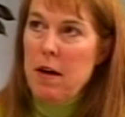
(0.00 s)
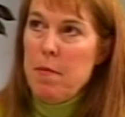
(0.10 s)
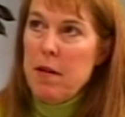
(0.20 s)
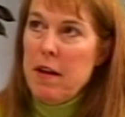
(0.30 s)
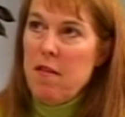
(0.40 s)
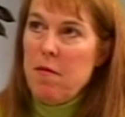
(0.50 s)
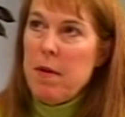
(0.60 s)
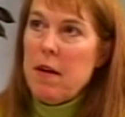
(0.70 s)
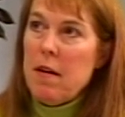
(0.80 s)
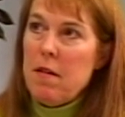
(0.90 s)
I believe,
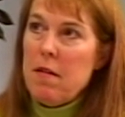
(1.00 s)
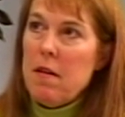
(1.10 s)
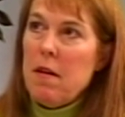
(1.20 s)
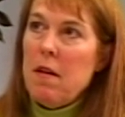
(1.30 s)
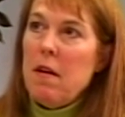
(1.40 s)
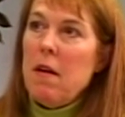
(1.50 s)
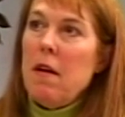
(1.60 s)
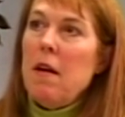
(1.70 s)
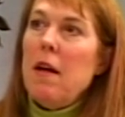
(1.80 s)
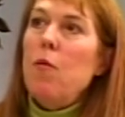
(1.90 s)
because
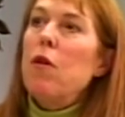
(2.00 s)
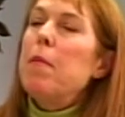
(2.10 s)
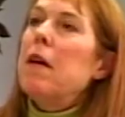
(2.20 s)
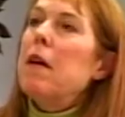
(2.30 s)
it would have been